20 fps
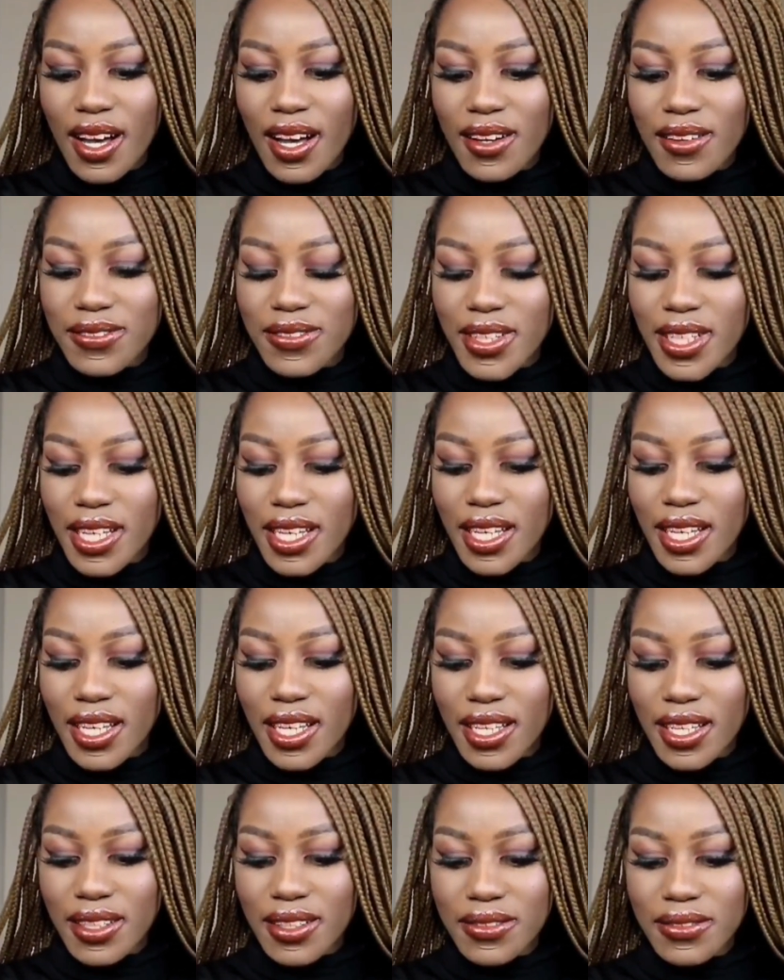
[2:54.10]
of
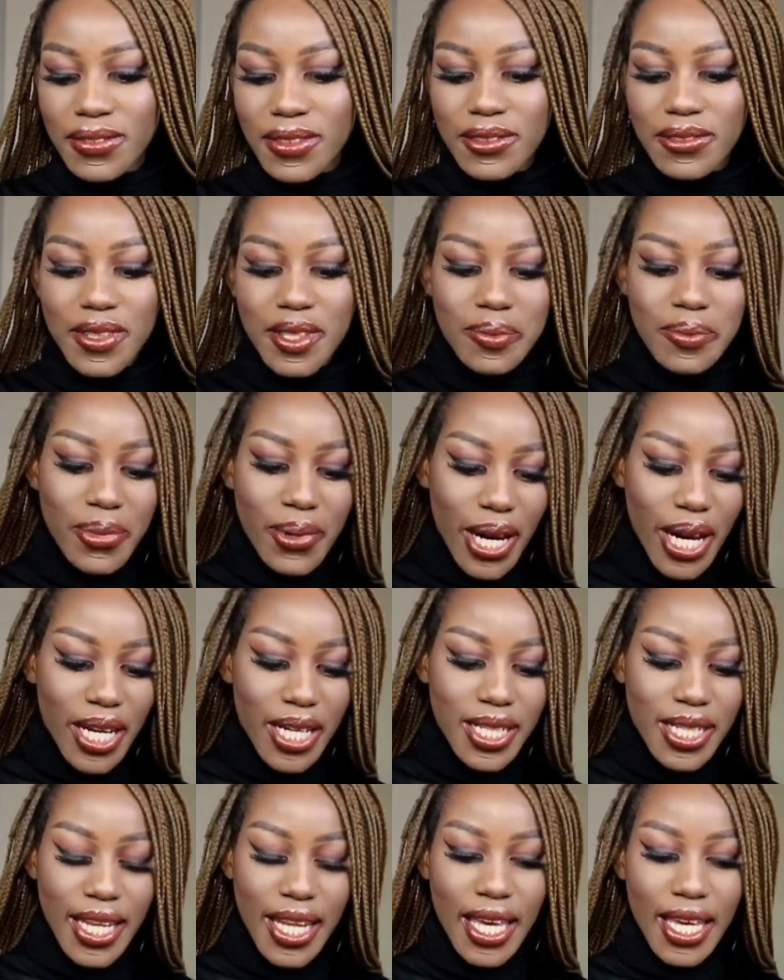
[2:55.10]
the Vivid
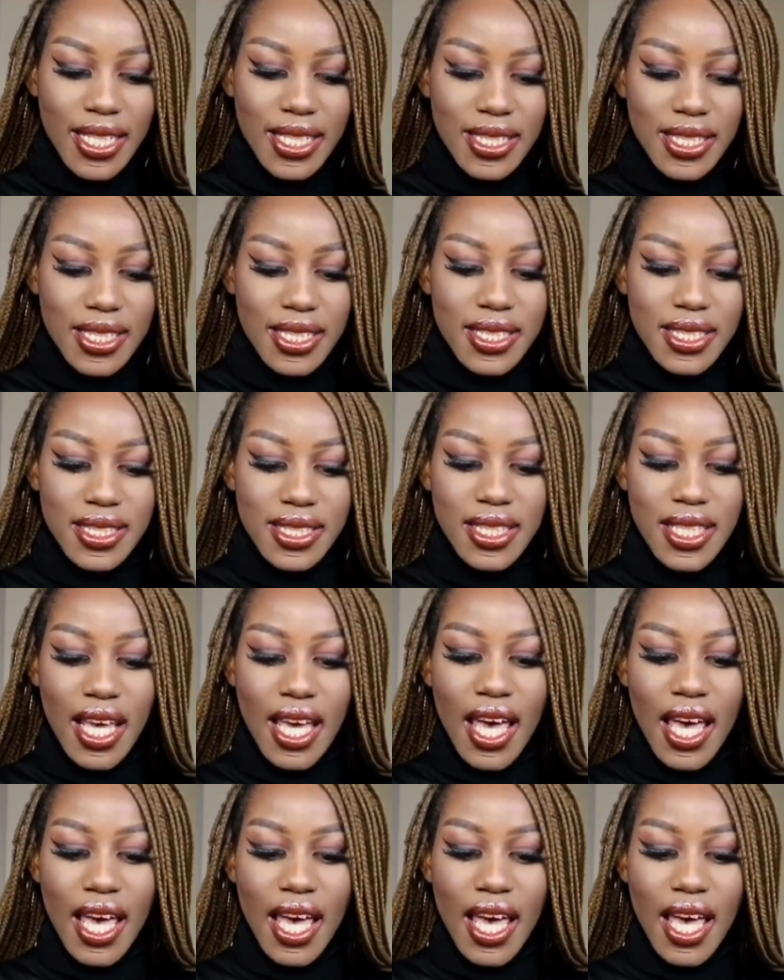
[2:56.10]
Bright liners.